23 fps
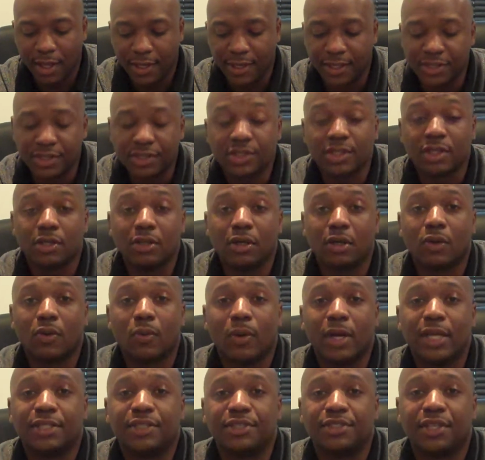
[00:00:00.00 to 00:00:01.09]
And this is a good
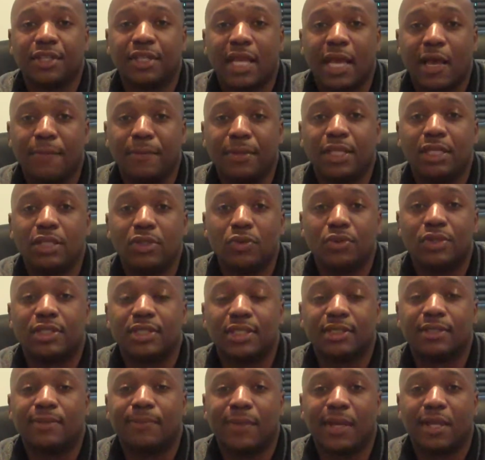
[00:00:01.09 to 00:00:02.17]
question. How many
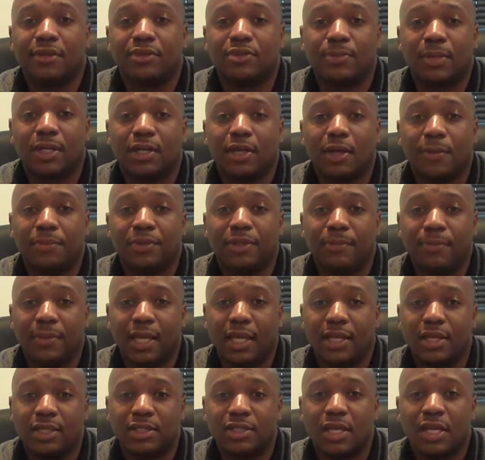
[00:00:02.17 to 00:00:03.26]
units does the management company
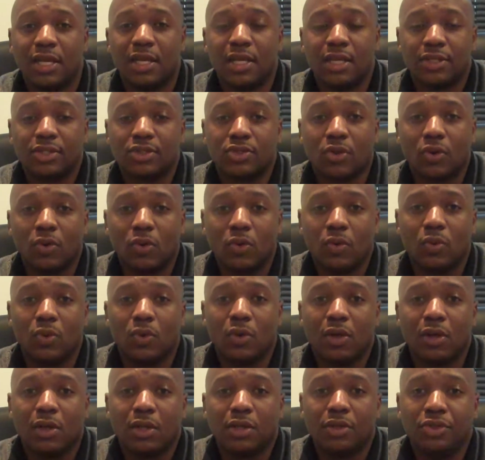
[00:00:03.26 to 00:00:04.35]
manage? So
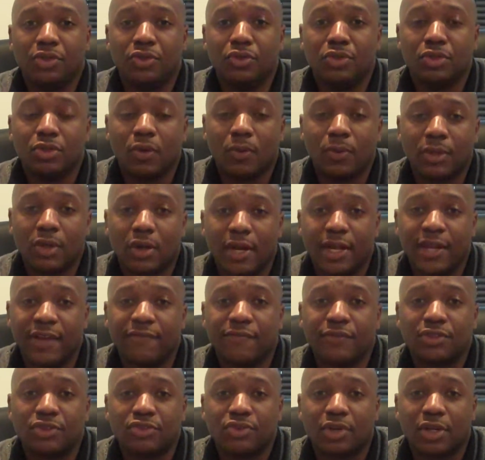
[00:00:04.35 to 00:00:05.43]
you know what our
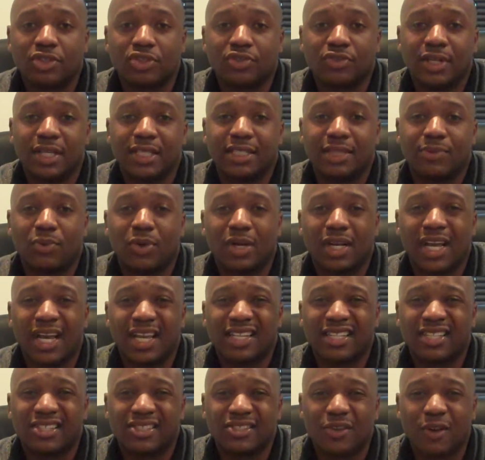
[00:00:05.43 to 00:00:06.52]
infrastructure is and what
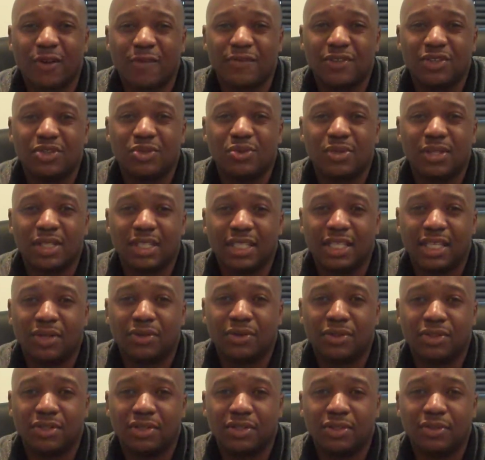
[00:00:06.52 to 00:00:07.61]
kind of service you can get
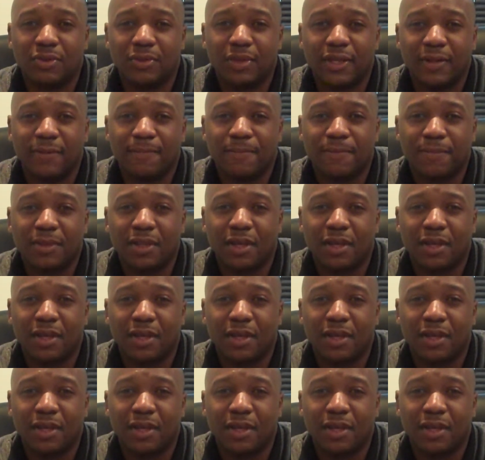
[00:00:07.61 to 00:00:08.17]
on your unit.